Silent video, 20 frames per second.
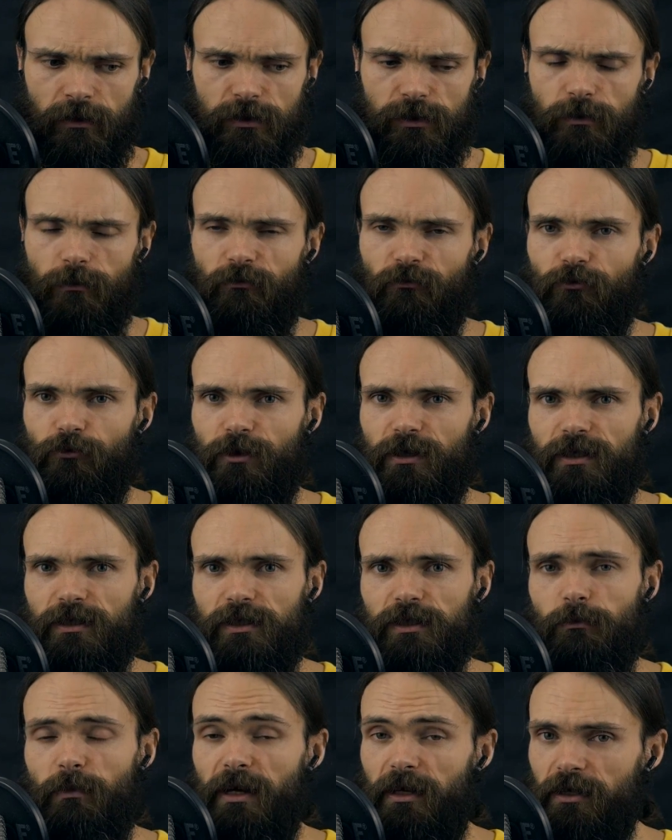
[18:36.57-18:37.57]
some
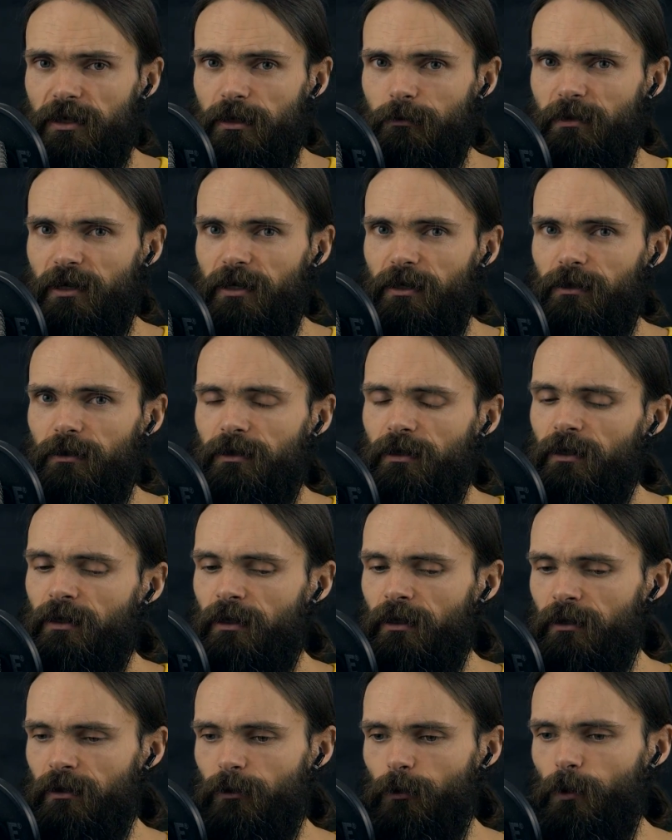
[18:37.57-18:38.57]
friends by email,
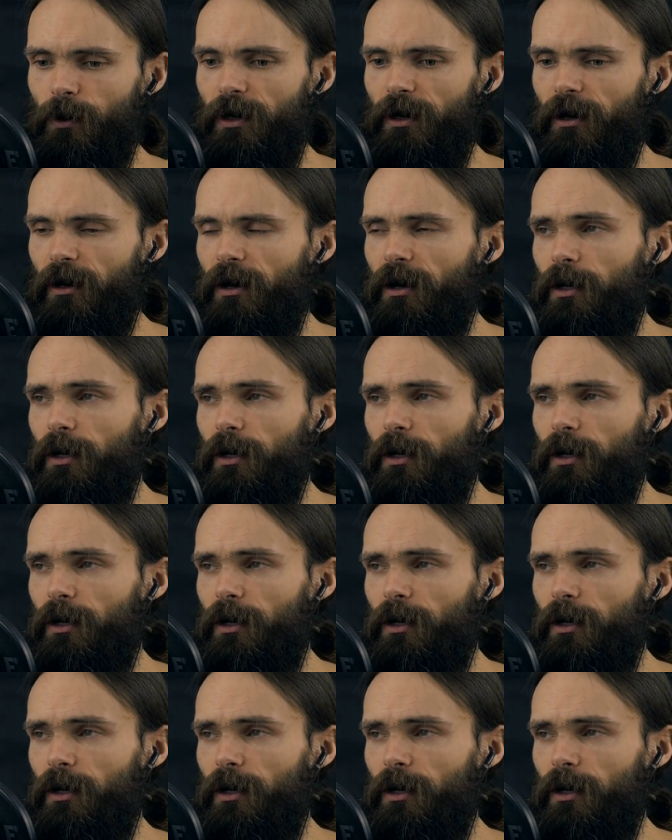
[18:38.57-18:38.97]
where